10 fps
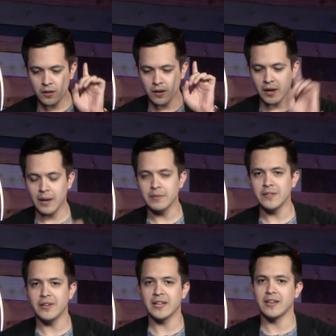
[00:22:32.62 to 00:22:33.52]
I'm
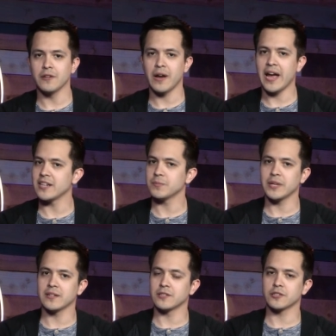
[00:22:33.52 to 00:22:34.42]
leaving it in your hands
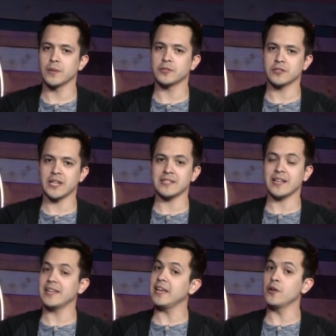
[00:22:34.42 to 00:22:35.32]
because the scripture says that
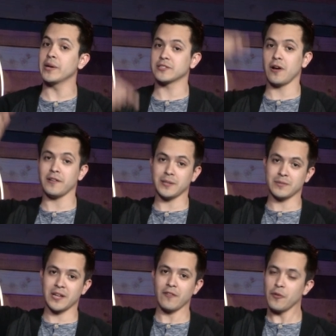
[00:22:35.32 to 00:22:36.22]
he who exalts
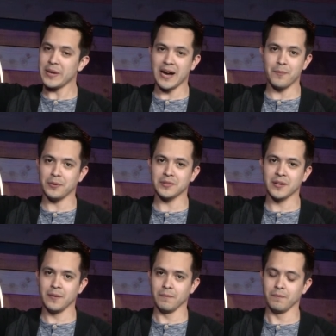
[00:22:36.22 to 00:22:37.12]
himself will be humbled,
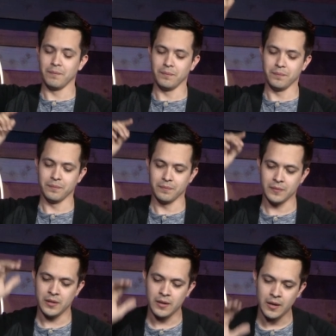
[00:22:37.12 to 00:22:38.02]

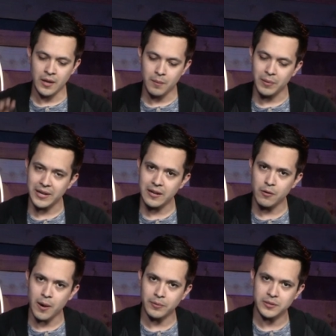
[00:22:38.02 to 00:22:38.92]
but he who
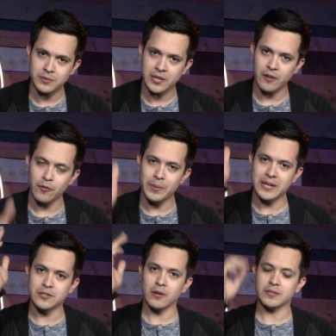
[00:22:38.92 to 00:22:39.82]
humbles himself will be
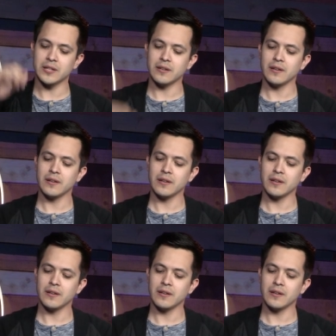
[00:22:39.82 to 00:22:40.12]
exalted.